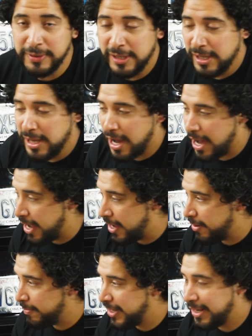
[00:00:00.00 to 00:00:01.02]

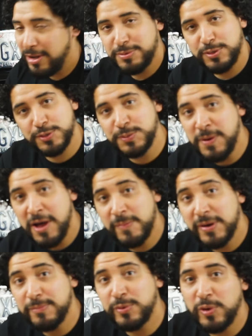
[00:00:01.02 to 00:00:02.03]
And I know I'm still small,
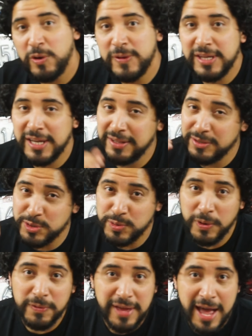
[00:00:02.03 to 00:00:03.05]
but I'm growing and there's
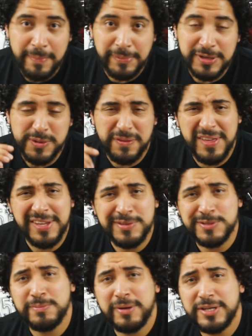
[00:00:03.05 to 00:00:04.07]
growth happening. So thank you
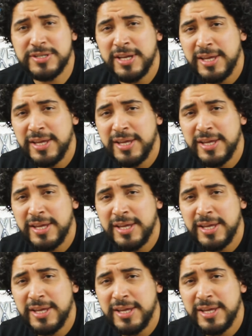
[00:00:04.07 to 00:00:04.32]
so much.